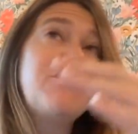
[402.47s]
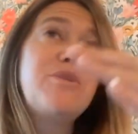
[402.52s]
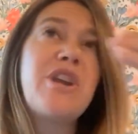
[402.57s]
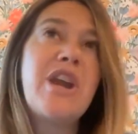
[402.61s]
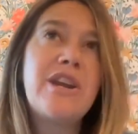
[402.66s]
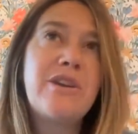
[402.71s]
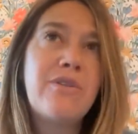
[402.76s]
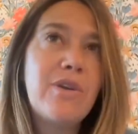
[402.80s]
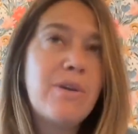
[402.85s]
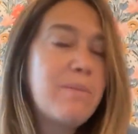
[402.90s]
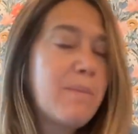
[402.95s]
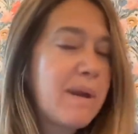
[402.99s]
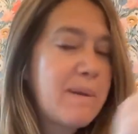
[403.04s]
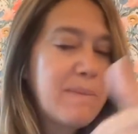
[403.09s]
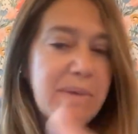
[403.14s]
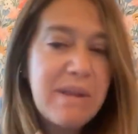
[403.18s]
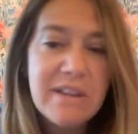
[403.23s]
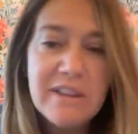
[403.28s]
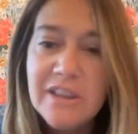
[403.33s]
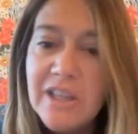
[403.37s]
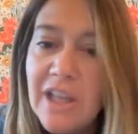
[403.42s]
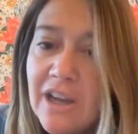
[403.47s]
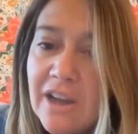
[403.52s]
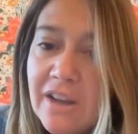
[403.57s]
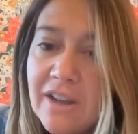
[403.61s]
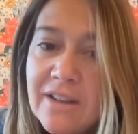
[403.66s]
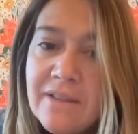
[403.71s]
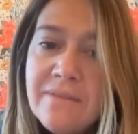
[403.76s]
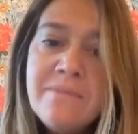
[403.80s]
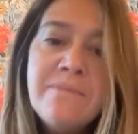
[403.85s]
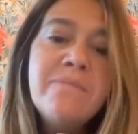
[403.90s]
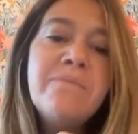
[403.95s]
January might be a
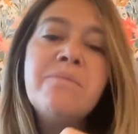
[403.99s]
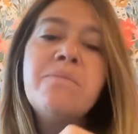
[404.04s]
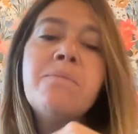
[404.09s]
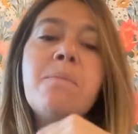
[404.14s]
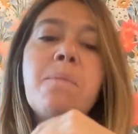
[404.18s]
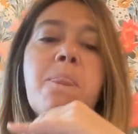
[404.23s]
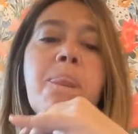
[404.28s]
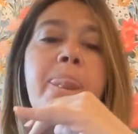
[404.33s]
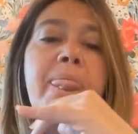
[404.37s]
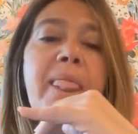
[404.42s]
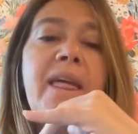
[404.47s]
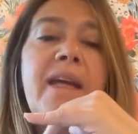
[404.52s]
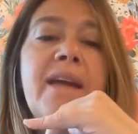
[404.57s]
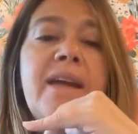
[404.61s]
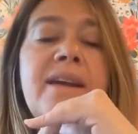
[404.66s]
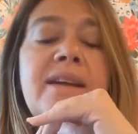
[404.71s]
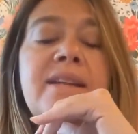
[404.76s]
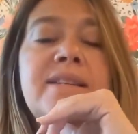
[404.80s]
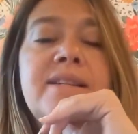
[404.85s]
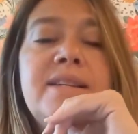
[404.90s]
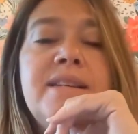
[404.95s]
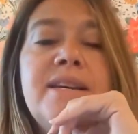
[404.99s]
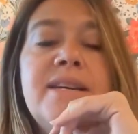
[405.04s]
lull. And